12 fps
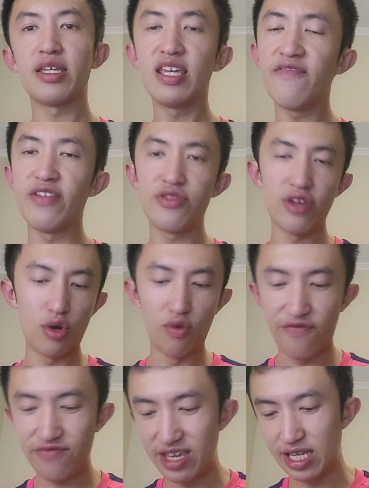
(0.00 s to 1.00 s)
even though
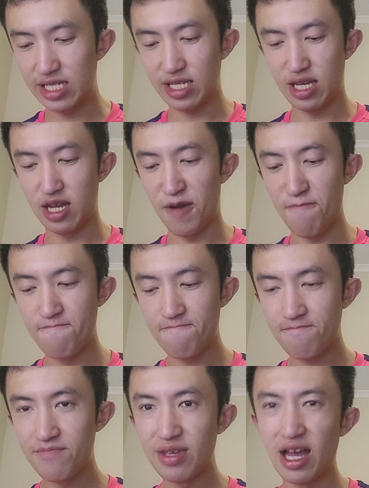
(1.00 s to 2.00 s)
with this
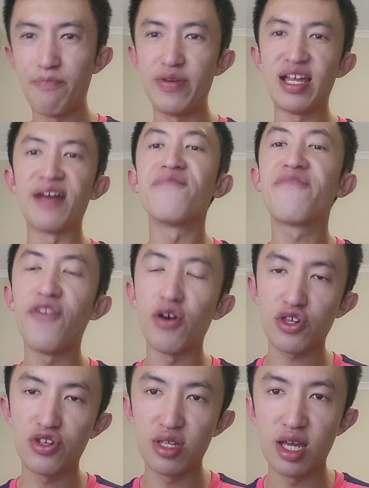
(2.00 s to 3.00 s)
a bit
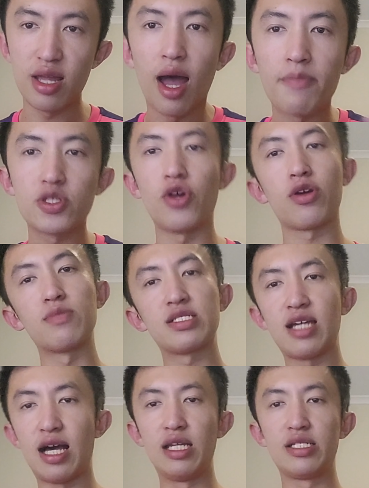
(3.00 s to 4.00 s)
unfortunate
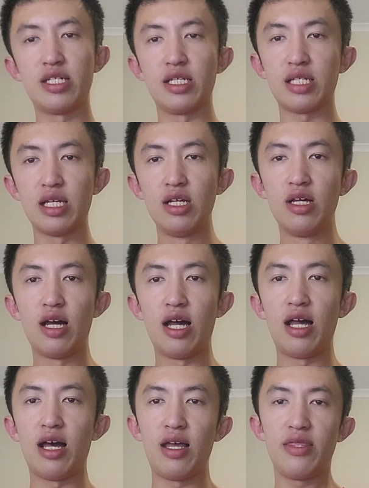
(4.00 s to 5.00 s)
circumstances,
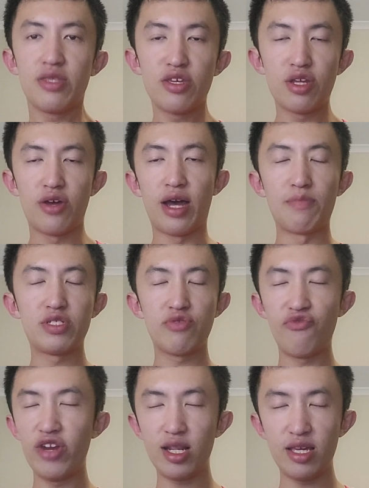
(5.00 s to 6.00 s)
I'm
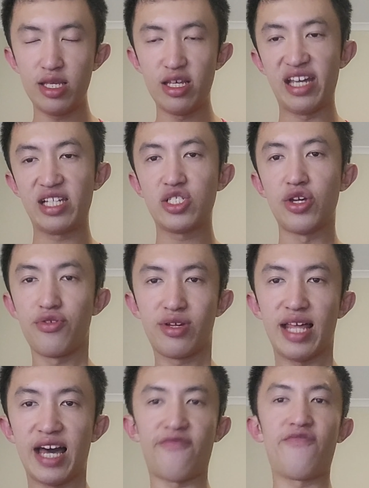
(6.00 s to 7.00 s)
really so
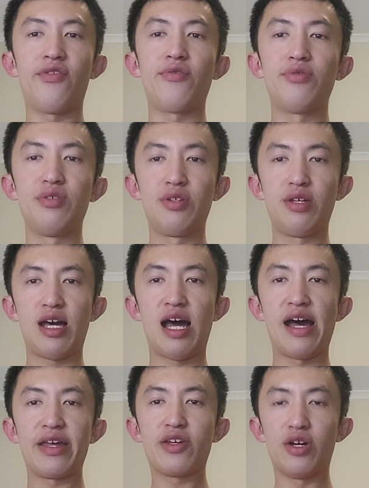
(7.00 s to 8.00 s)
glad for
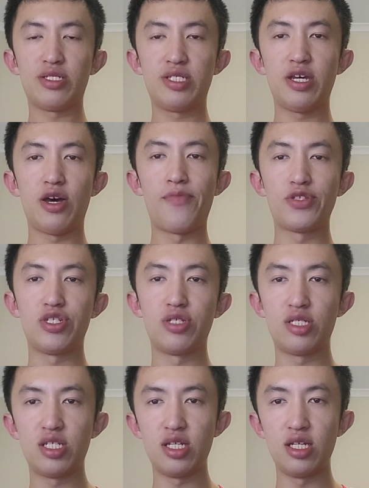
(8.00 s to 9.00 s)
I got the
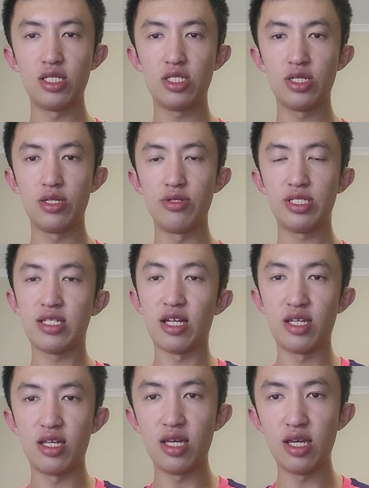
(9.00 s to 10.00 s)
opportunity to
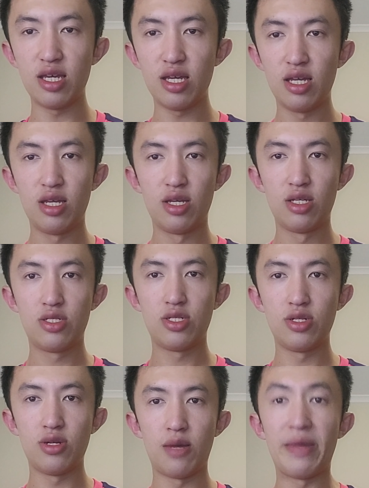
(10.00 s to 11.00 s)
study here,
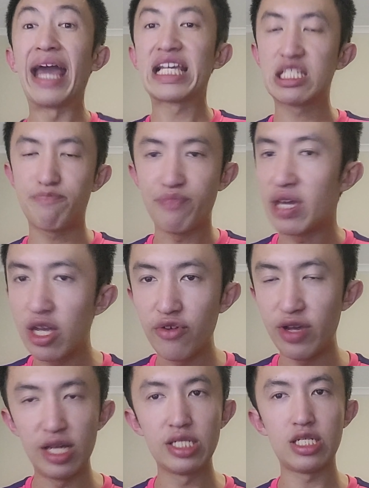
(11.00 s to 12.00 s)
to
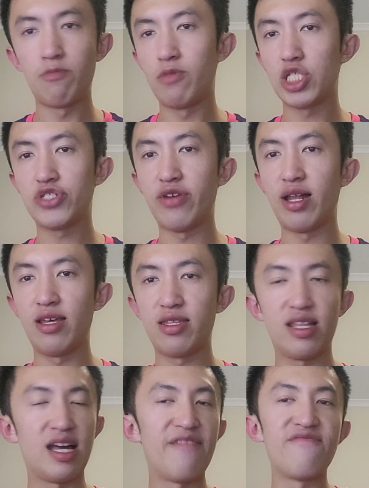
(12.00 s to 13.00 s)
experience Australia
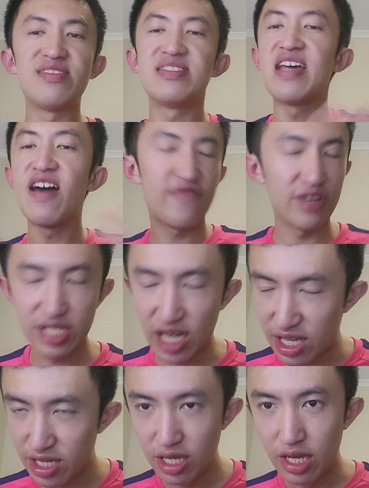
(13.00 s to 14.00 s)
that I have never
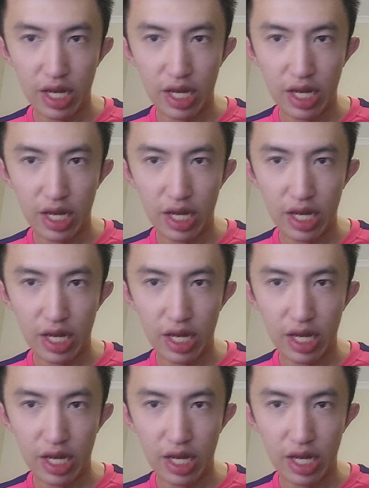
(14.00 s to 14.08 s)
done